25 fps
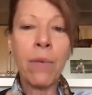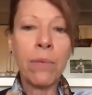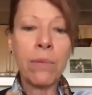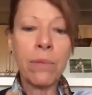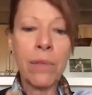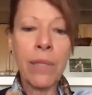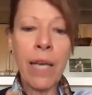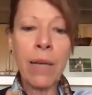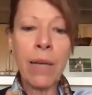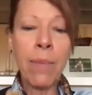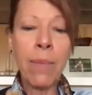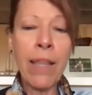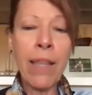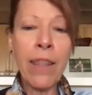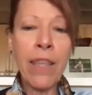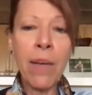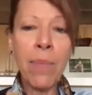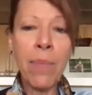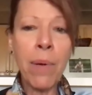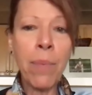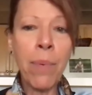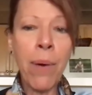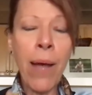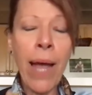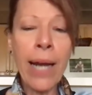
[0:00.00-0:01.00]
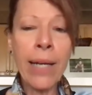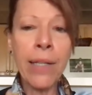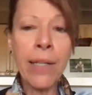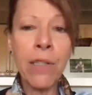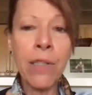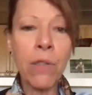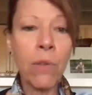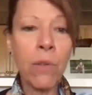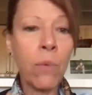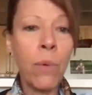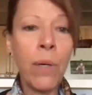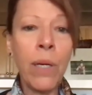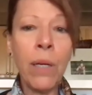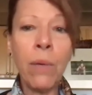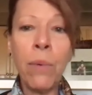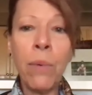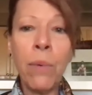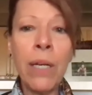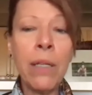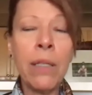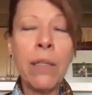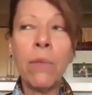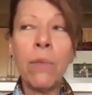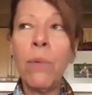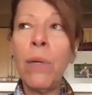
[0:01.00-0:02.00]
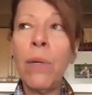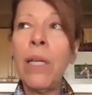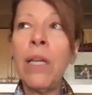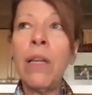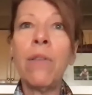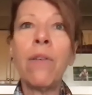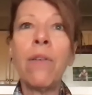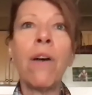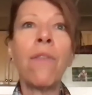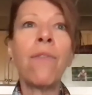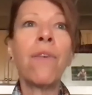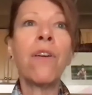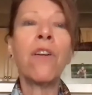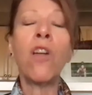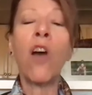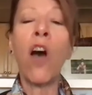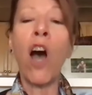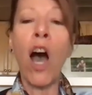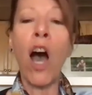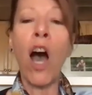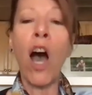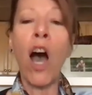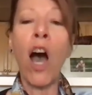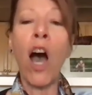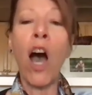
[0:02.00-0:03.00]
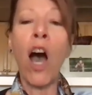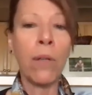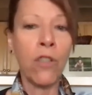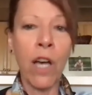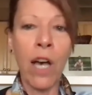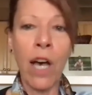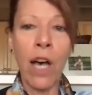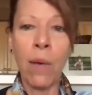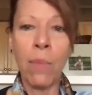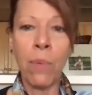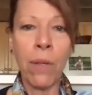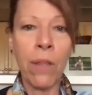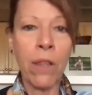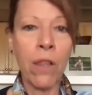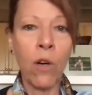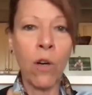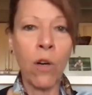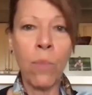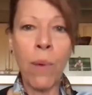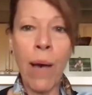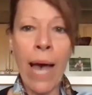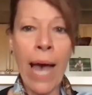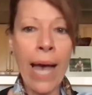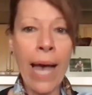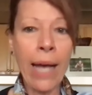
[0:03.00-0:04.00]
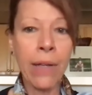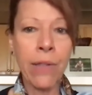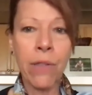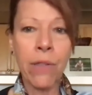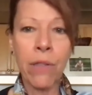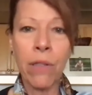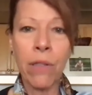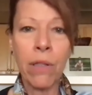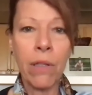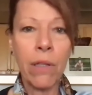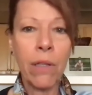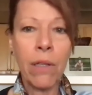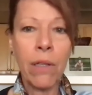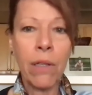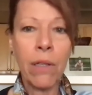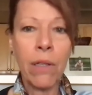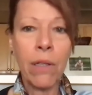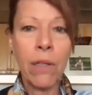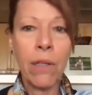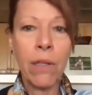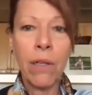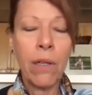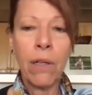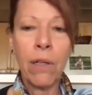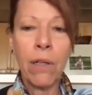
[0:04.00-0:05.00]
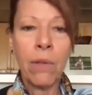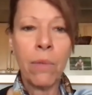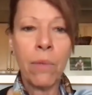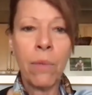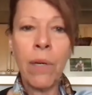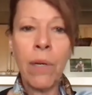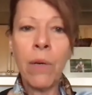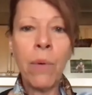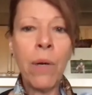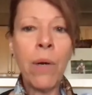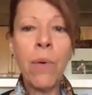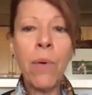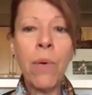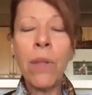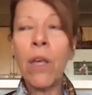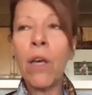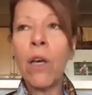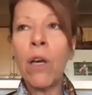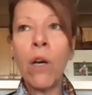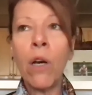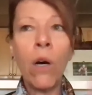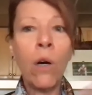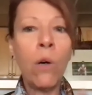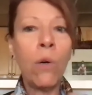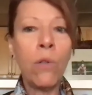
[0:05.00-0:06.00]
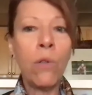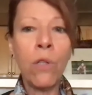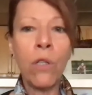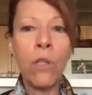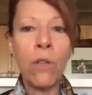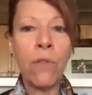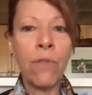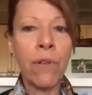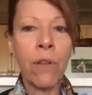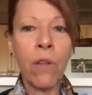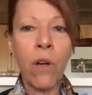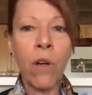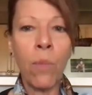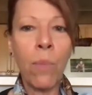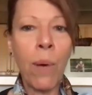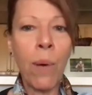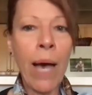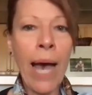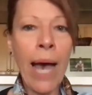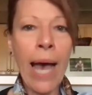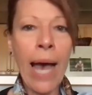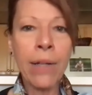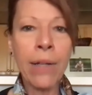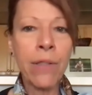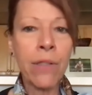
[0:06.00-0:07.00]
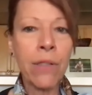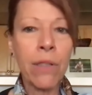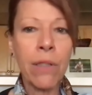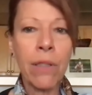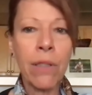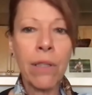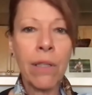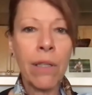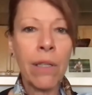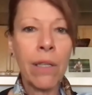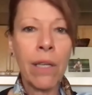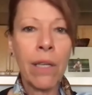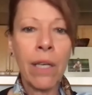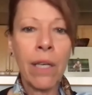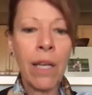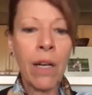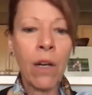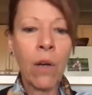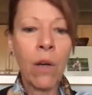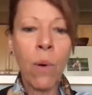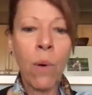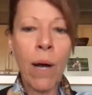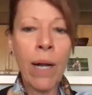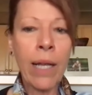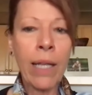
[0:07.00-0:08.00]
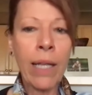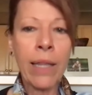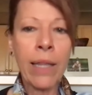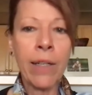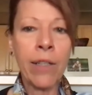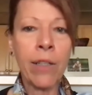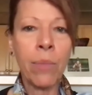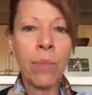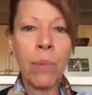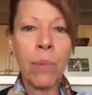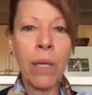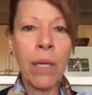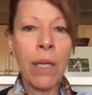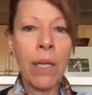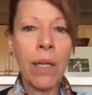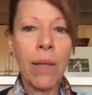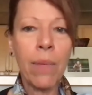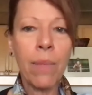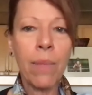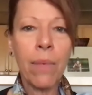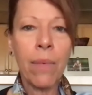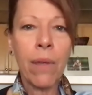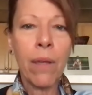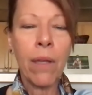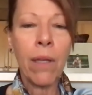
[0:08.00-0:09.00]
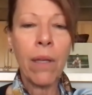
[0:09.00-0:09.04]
like in my therapy practice, we did a phenomenal job with low backs. We were the go-to for low backs in aquatic therapy.